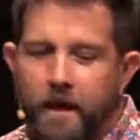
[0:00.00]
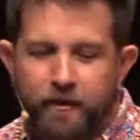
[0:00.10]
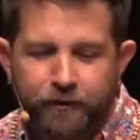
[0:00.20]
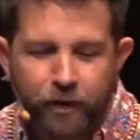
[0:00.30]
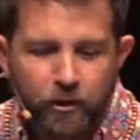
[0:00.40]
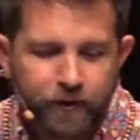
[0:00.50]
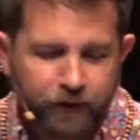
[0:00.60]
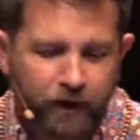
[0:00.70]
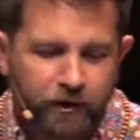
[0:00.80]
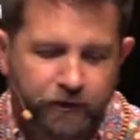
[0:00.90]
And so it
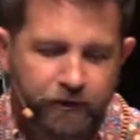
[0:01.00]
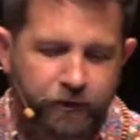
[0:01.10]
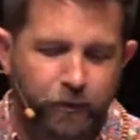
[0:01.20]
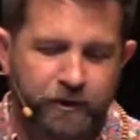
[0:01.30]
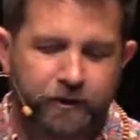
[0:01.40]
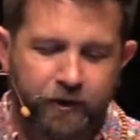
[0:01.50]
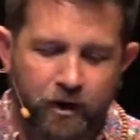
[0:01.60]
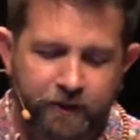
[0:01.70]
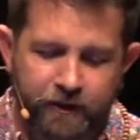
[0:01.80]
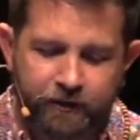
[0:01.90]
starts with this
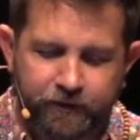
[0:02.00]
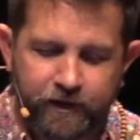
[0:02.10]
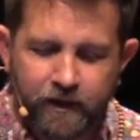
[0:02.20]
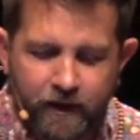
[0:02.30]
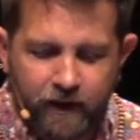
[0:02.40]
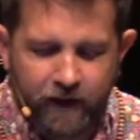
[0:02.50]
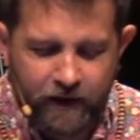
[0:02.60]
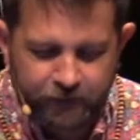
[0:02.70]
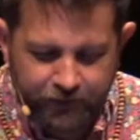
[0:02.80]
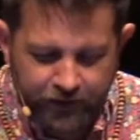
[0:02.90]
harvest
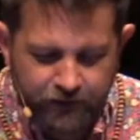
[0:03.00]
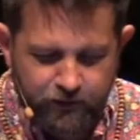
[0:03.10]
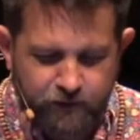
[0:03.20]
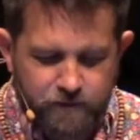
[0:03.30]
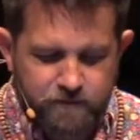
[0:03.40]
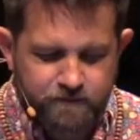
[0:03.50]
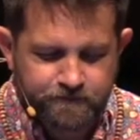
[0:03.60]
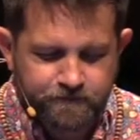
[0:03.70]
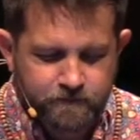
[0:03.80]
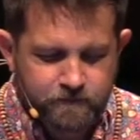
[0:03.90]
of thank you.
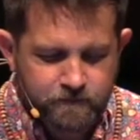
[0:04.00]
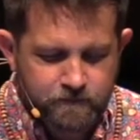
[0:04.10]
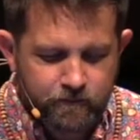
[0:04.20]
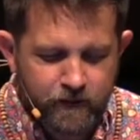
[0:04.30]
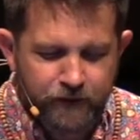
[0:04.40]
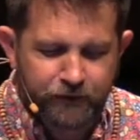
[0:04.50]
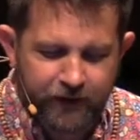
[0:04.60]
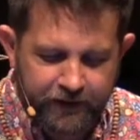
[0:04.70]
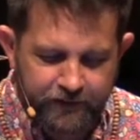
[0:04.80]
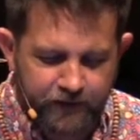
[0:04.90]
And
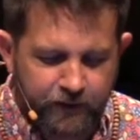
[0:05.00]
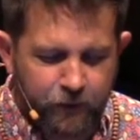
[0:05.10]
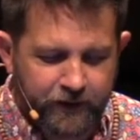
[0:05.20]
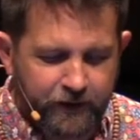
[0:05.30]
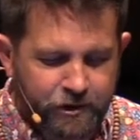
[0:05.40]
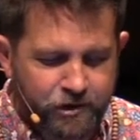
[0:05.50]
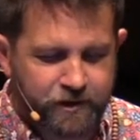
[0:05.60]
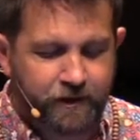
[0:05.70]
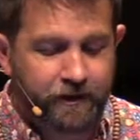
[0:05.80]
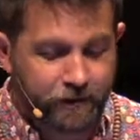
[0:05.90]
secondly, what he
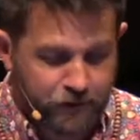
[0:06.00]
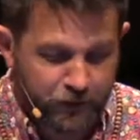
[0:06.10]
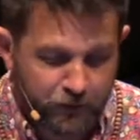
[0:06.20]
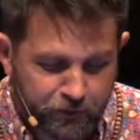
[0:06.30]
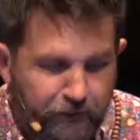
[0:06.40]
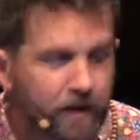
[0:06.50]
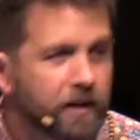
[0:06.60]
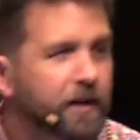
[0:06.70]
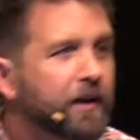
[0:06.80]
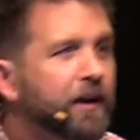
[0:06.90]
shared with
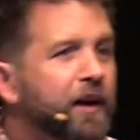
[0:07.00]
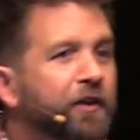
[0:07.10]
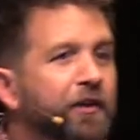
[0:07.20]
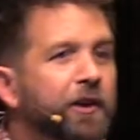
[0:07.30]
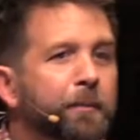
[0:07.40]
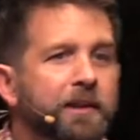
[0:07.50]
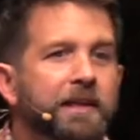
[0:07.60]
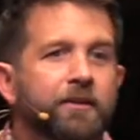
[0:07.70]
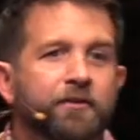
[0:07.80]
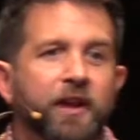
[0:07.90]
me is that he
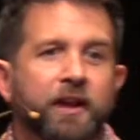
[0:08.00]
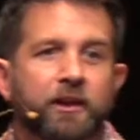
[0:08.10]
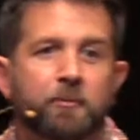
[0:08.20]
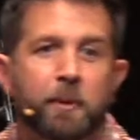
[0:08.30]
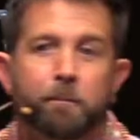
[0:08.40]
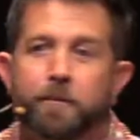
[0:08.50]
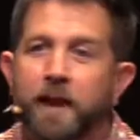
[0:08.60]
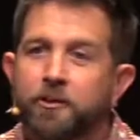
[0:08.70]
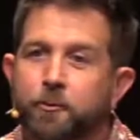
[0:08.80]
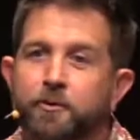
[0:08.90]
believes that he's been
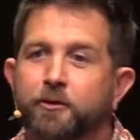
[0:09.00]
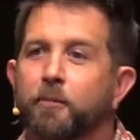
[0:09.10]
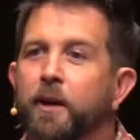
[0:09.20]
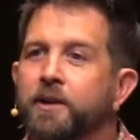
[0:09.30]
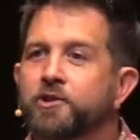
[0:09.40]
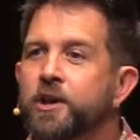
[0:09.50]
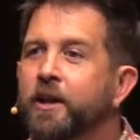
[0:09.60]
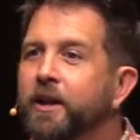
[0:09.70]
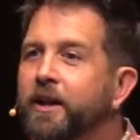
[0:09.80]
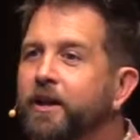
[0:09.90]
blessed with so much,
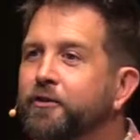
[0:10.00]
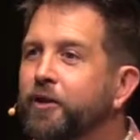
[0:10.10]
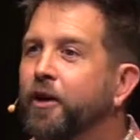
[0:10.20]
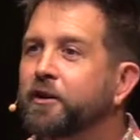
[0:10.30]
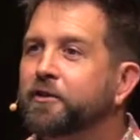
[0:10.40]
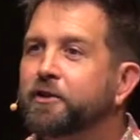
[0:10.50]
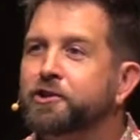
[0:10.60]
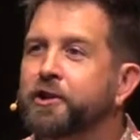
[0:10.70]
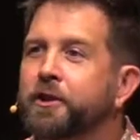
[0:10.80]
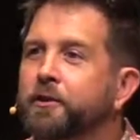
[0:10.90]
he is called to
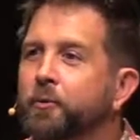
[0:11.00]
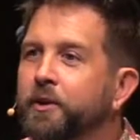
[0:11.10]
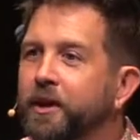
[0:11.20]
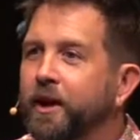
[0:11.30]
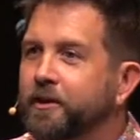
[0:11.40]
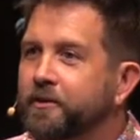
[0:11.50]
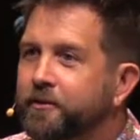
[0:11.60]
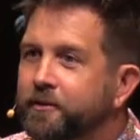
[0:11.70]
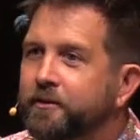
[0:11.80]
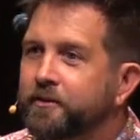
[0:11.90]
share it with
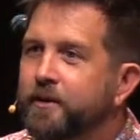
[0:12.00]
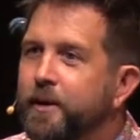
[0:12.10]
others.